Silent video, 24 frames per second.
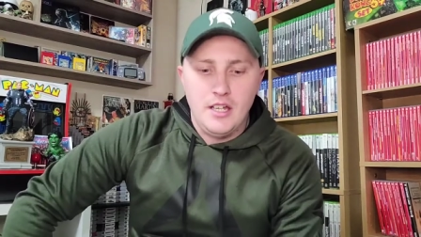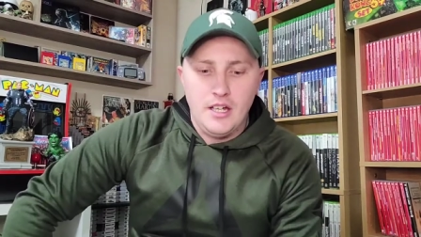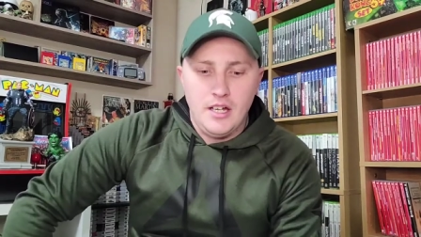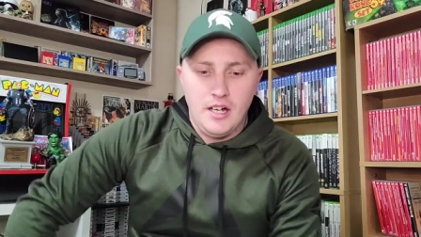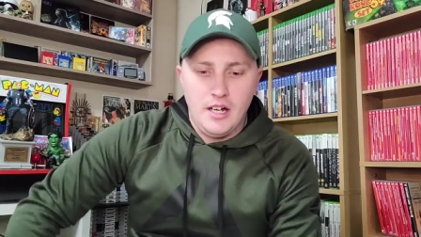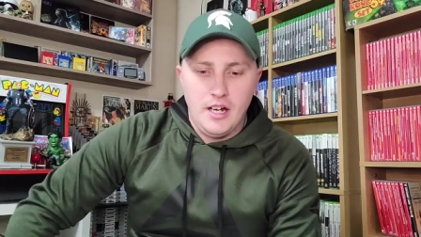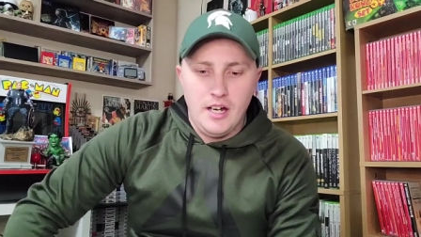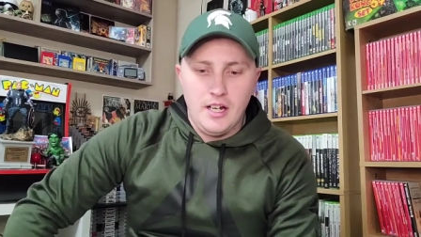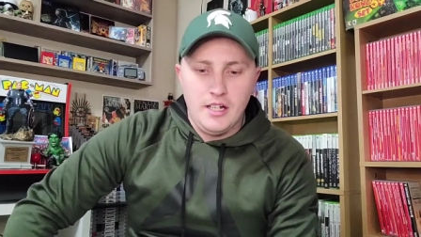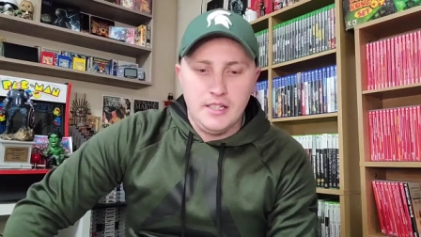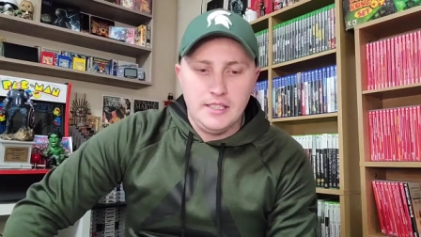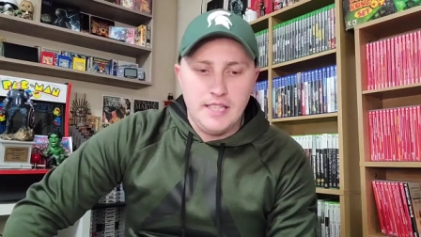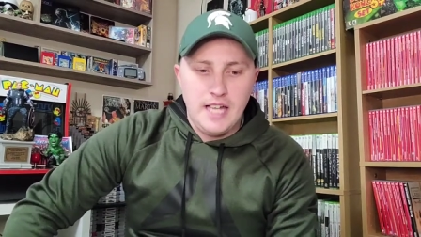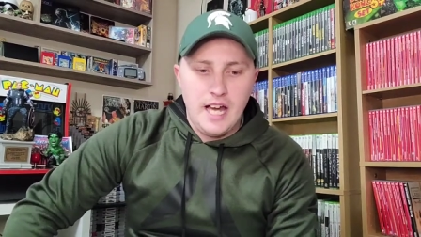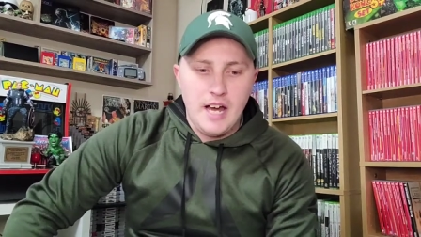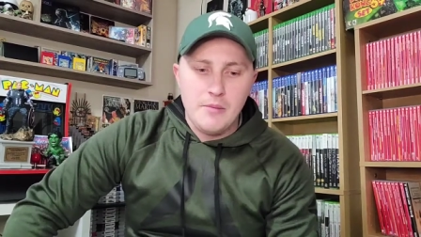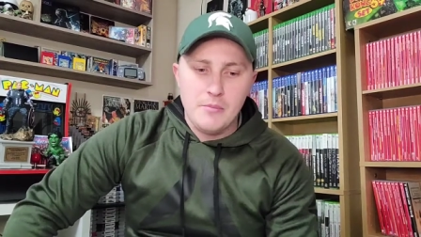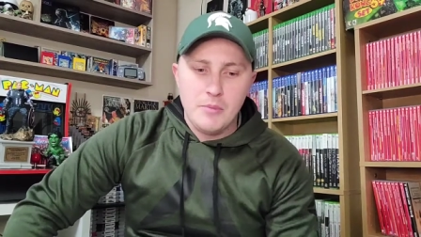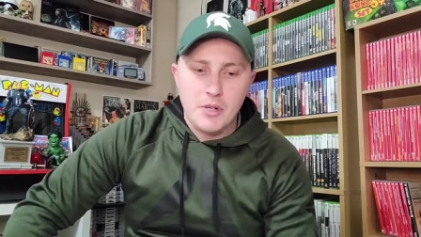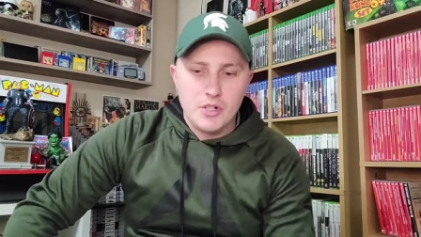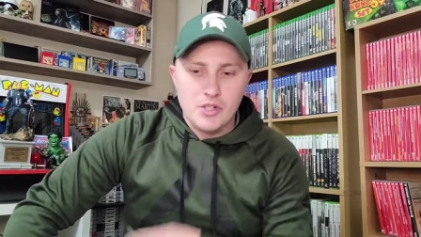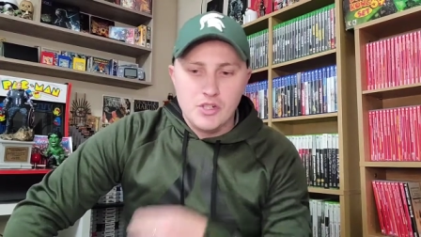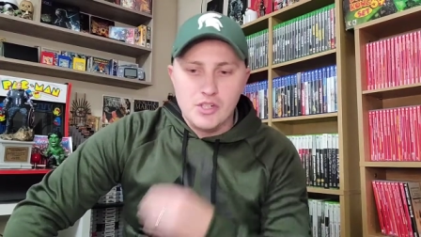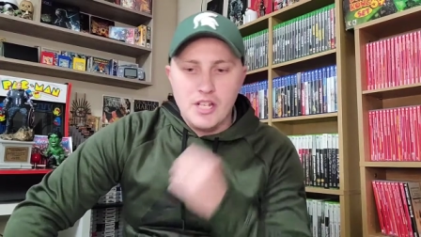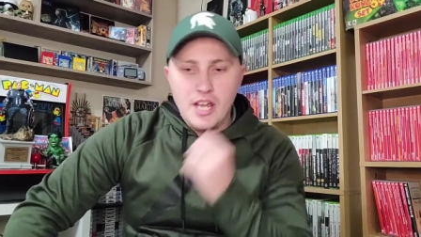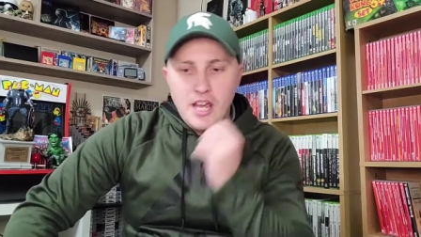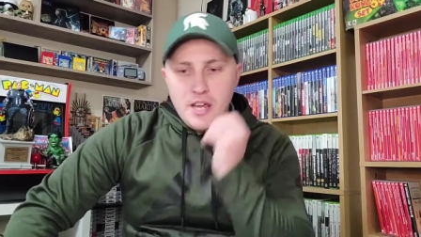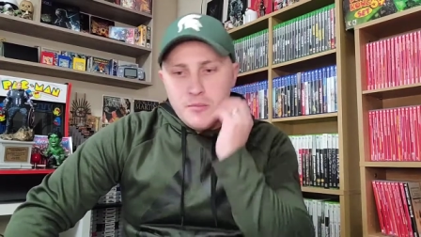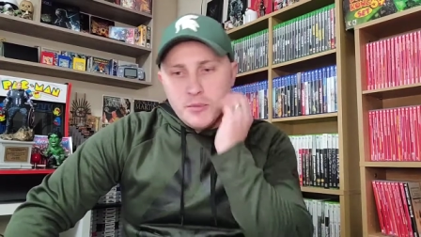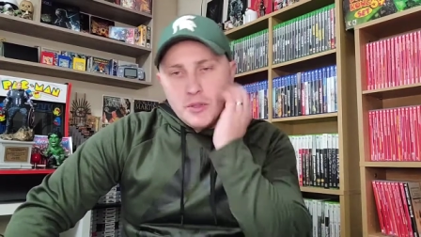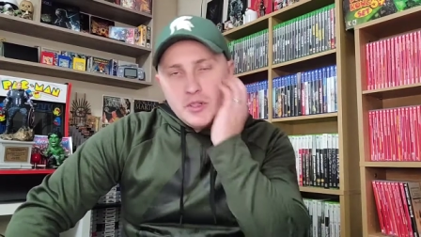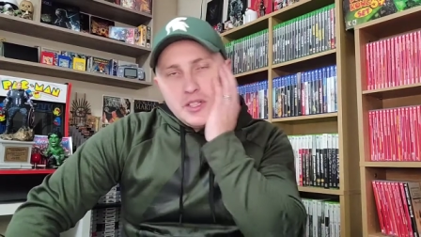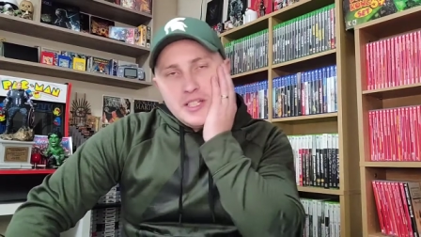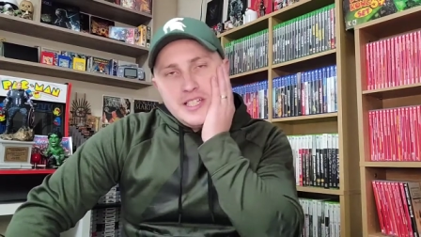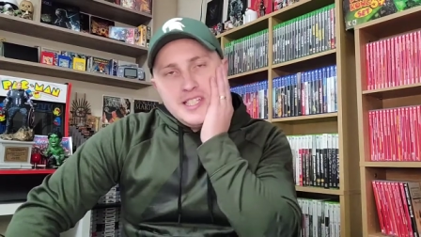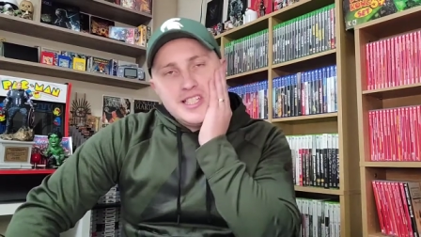Uh, not much
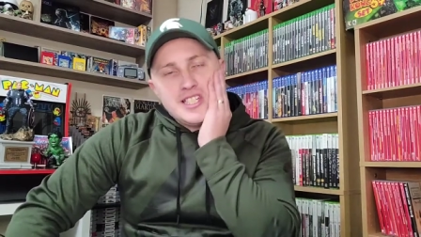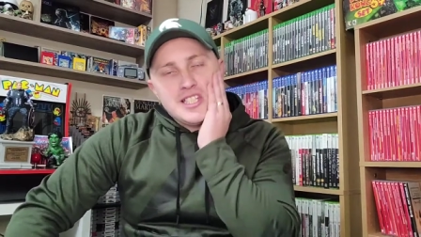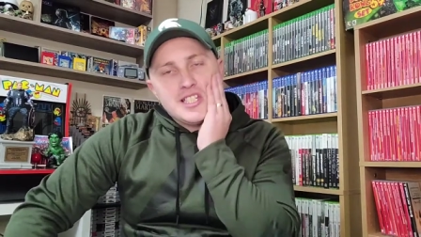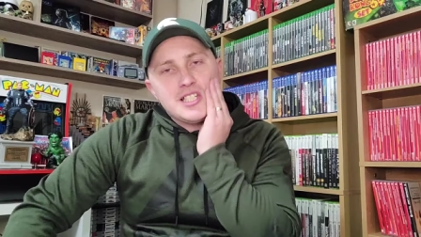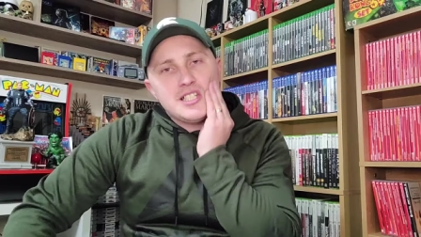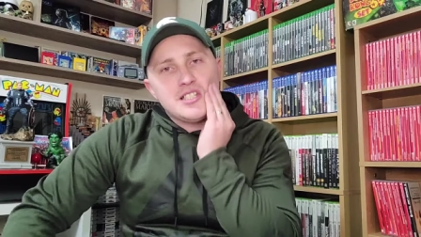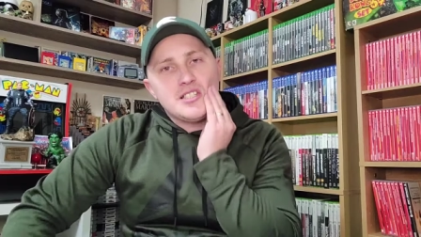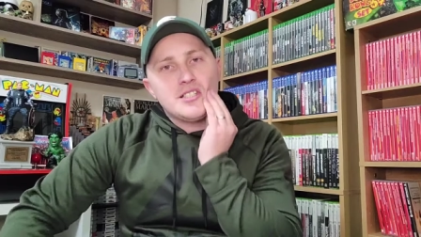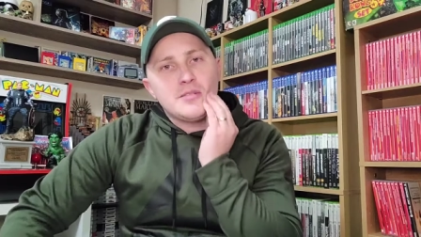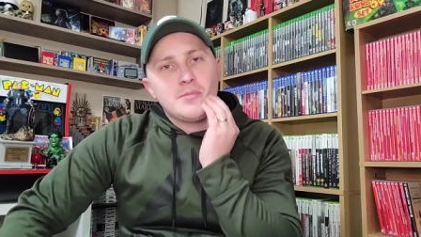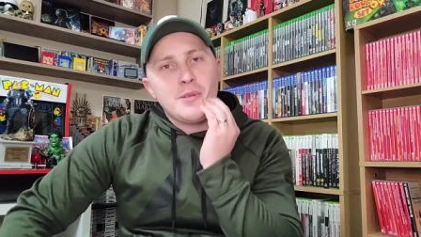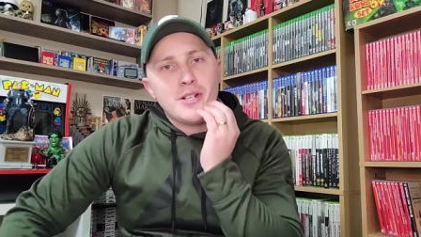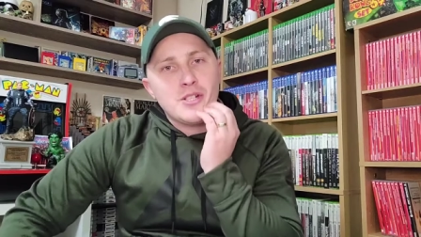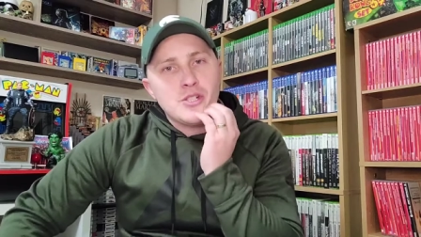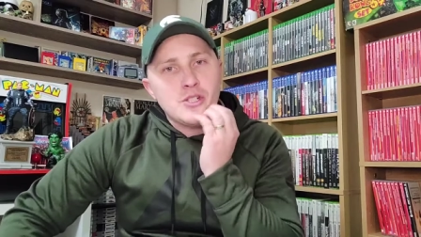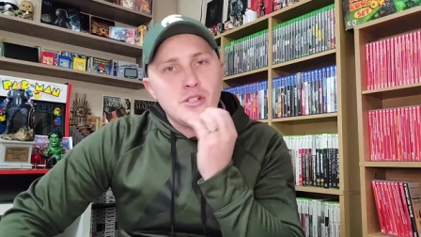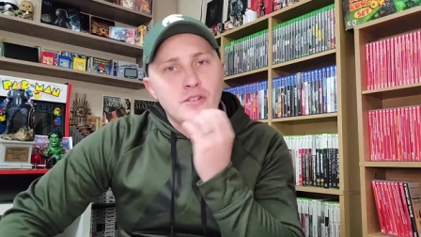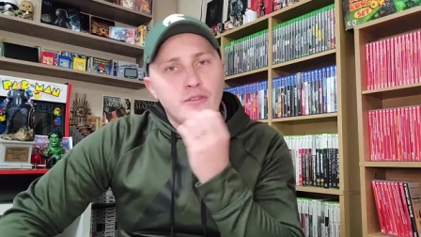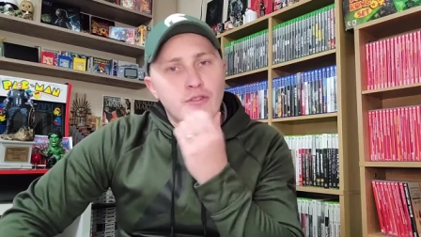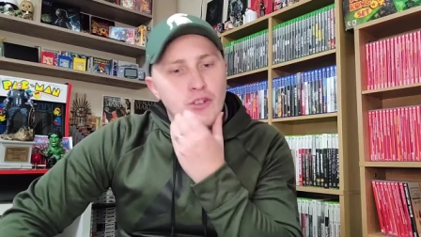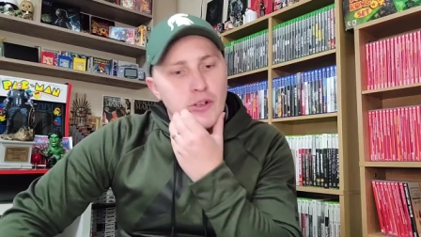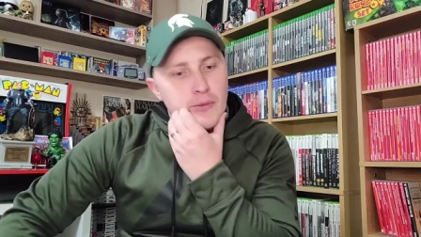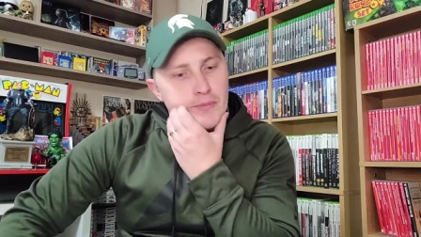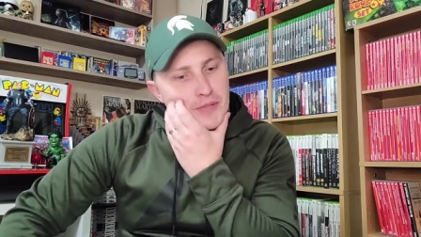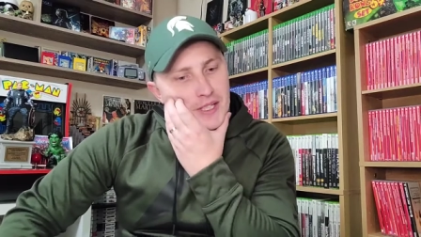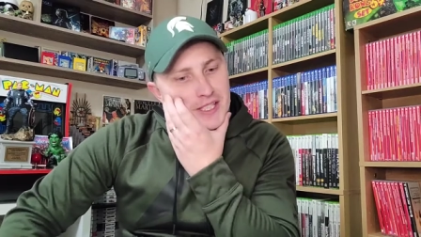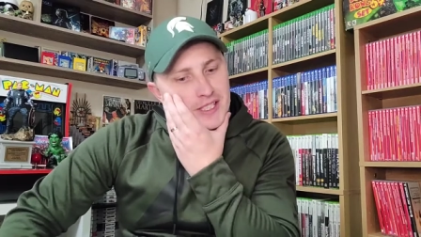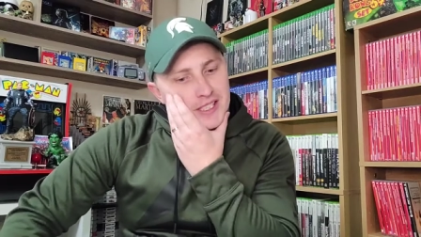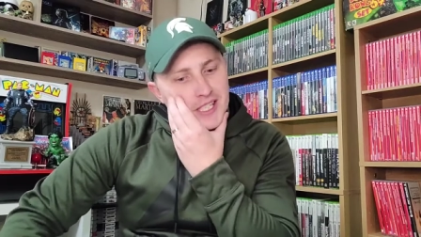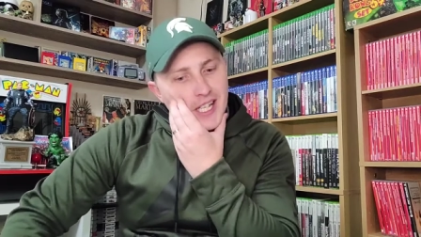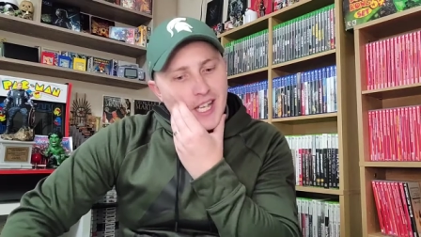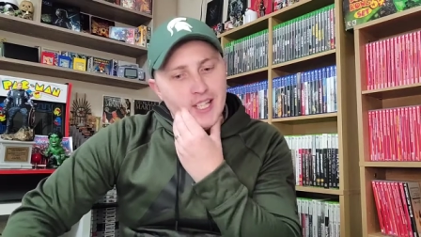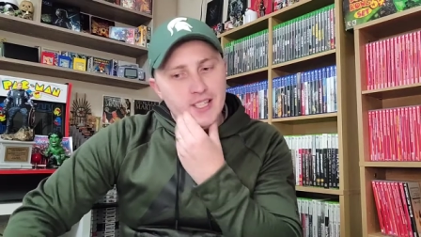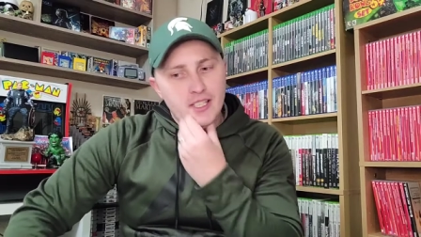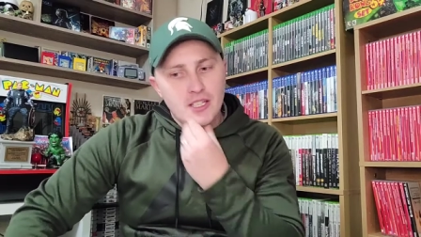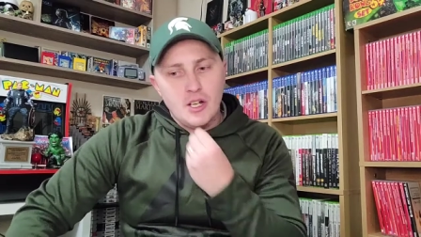game releases, especially from
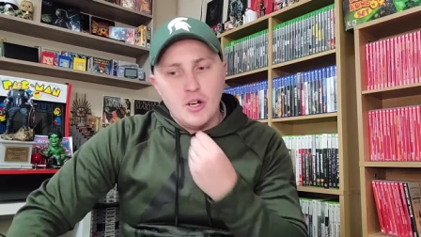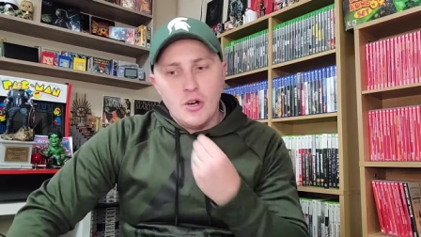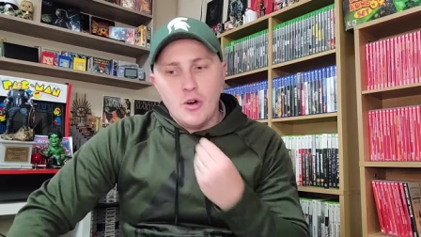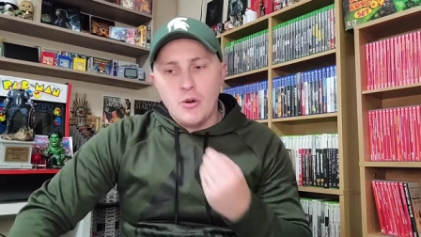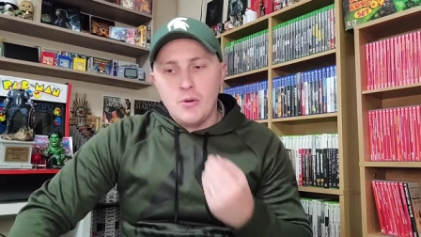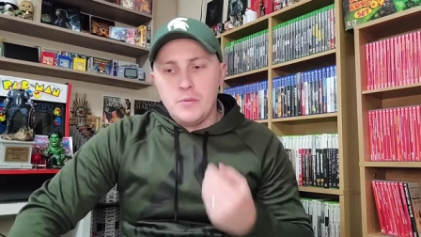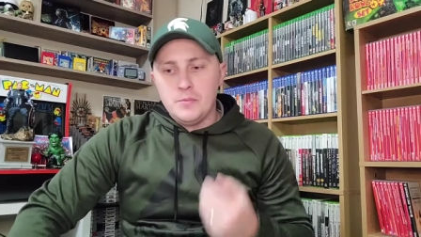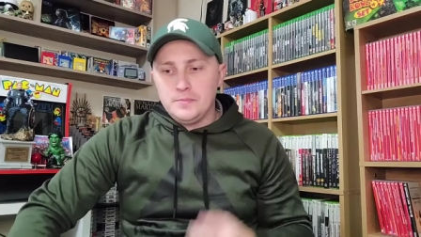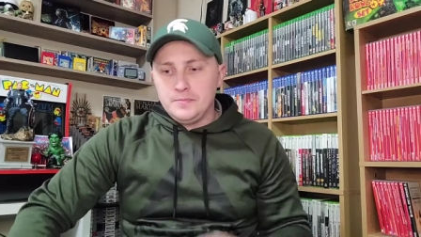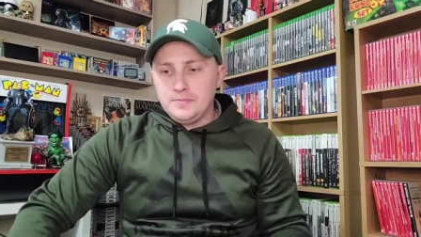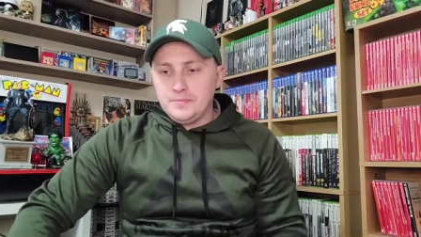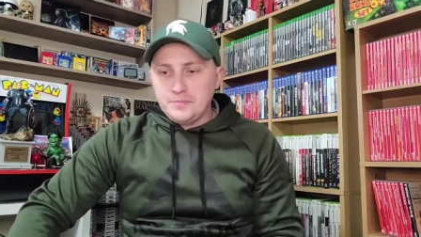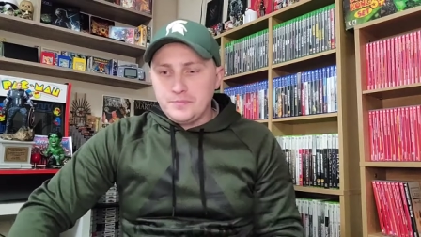Nintendo.